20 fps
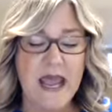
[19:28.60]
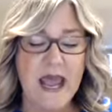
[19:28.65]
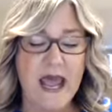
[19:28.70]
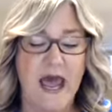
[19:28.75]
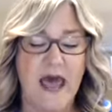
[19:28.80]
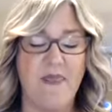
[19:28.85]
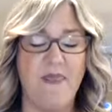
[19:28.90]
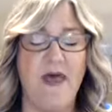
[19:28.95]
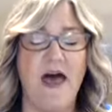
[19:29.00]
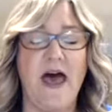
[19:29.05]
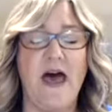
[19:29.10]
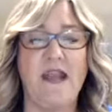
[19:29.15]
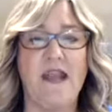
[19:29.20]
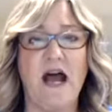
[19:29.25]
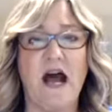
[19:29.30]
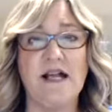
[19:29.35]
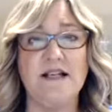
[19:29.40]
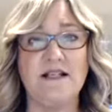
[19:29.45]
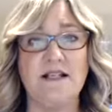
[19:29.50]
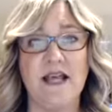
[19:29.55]
And then
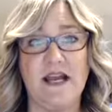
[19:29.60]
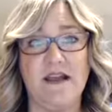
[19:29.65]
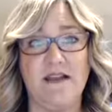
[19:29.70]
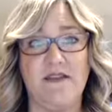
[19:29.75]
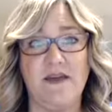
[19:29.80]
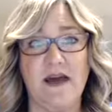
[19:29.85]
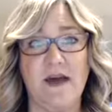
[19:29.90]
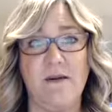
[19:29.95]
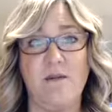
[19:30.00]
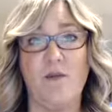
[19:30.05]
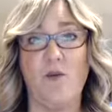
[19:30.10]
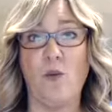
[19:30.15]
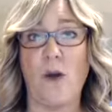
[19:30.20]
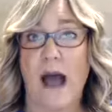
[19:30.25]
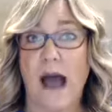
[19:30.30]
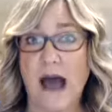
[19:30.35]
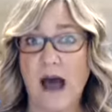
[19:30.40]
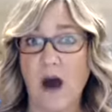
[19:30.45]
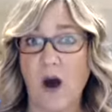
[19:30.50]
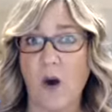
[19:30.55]
I say to them,
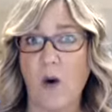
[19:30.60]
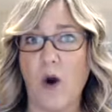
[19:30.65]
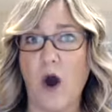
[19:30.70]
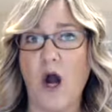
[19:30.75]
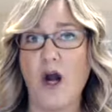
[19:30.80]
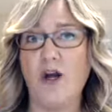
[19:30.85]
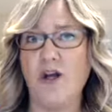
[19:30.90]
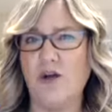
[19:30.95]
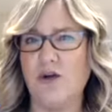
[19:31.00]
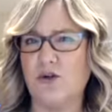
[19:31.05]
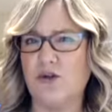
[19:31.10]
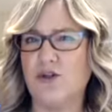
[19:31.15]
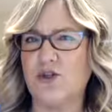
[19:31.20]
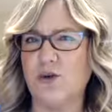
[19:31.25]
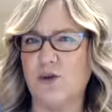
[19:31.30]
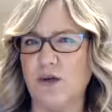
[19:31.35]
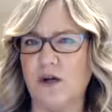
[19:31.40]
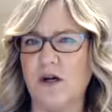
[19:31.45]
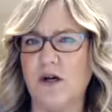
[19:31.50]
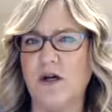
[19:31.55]
wow, are you
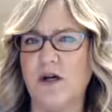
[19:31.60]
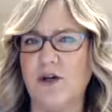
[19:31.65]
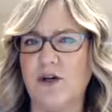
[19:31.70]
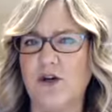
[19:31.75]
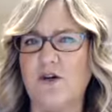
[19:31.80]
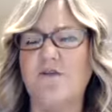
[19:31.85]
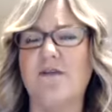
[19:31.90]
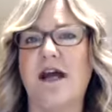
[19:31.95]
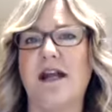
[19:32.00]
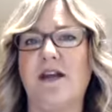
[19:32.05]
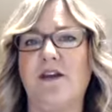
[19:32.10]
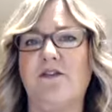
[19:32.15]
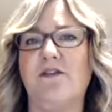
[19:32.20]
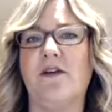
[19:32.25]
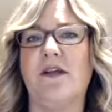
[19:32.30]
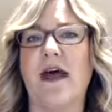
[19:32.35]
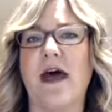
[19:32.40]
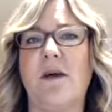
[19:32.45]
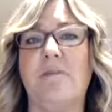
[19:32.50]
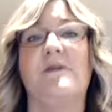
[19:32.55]
sure you're ready
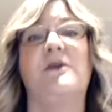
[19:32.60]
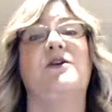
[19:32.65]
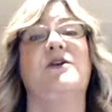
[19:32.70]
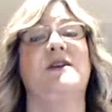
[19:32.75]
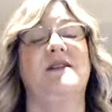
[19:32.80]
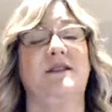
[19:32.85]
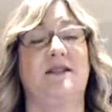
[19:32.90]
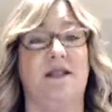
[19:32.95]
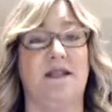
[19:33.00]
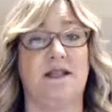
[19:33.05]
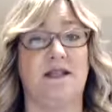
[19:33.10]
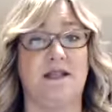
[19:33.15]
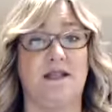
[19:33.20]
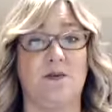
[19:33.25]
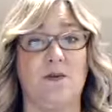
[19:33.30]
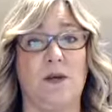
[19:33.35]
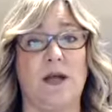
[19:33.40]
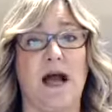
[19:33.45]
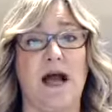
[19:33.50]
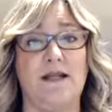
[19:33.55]
for that? Because this is
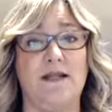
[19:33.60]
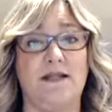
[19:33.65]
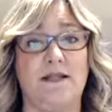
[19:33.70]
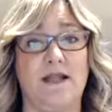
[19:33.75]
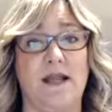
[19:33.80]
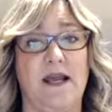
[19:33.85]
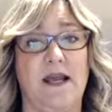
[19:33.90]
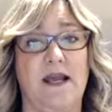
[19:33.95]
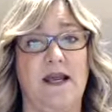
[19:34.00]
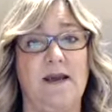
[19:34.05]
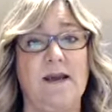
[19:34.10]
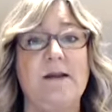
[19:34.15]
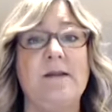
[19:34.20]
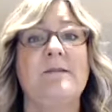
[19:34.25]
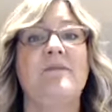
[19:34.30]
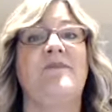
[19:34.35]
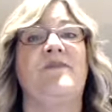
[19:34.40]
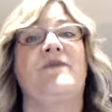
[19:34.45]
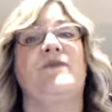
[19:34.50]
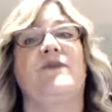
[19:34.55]
what I see.
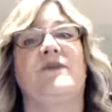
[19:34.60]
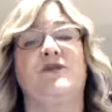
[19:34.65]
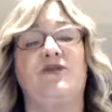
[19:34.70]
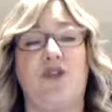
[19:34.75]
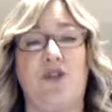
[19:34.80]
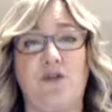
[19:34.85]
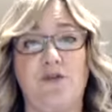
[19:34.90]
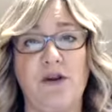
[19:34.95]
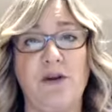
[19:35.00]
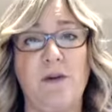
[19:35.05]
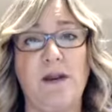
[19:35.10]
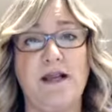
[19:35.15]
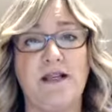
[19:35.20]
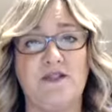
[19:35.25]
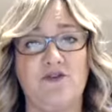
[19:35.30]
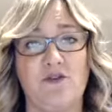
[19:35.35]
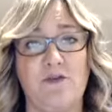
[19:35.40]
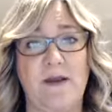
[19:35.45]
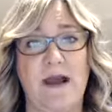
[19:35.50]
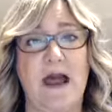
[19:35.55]
3 weeks
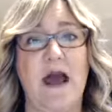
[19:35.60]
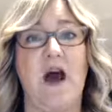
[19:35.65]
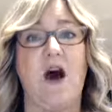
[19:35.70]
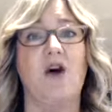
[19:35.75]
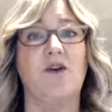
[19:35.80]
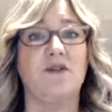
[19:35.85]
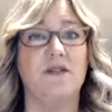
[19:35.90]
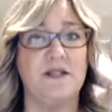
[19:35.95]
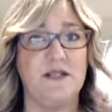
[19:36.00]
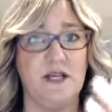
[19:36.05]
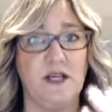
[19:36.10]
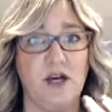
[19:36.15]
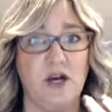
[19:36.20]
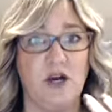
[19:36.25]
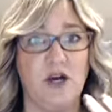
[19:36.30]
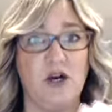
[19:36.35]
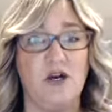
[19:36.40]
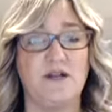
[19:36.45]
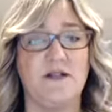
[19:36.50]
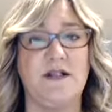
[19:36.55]
from now,
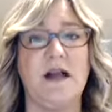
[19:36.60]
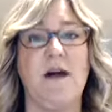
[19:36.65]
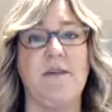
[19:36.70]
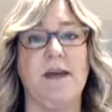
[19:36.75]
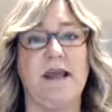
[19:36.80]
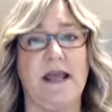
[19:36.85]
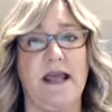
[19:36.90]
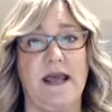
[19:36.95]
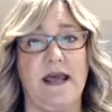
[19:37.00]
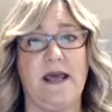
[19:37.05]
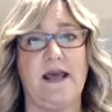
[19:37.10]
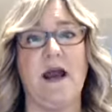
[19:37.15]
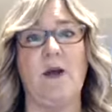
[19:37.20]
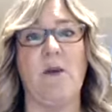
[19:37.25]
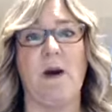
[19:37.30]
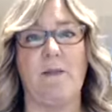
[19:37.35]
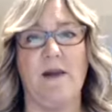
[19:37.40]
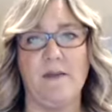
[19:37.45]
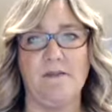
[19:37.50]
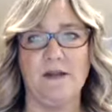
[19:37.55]
tears coming in, I
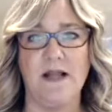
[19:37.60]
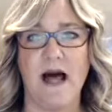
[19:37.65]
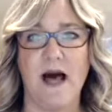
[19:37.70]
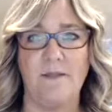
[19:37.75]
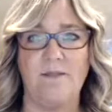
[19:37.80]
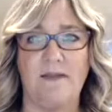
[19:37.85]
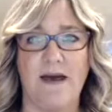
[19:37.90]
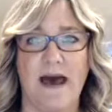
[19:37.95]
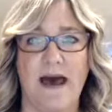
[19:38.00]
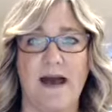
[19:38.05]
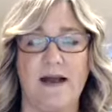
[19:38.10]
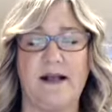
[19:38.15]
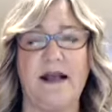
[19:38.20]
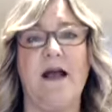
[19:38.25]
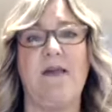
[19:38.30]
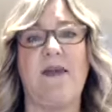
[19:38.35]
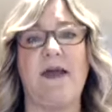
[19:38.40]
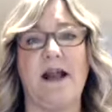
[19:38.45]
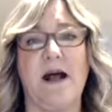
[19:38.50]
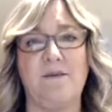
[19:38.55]
want my blonde back,
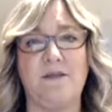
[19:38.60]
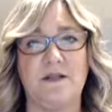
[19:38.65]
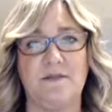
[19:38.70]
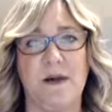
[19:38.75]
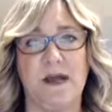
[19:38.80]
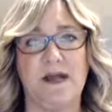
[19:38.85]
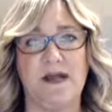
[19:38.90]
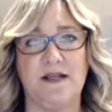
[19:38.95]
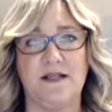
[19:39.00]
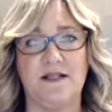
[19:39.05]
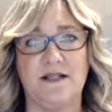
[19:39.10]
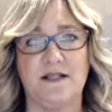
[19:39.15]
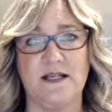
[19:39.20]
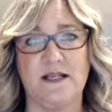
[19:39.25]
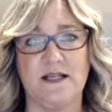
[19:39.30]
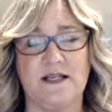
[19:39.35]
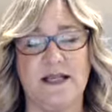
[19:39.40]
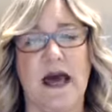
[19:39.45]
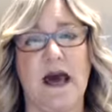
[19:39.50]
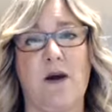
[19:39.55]
and then I'm spending
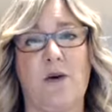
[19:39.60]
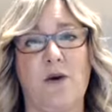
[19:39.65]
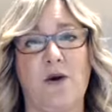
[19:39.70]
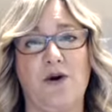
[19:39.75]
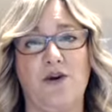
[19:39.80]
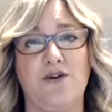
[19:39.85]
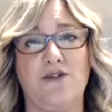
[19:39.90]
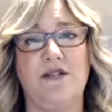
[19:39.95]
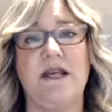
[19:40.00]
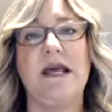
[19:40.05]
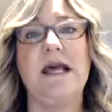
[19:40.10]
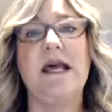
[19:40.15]
6 hours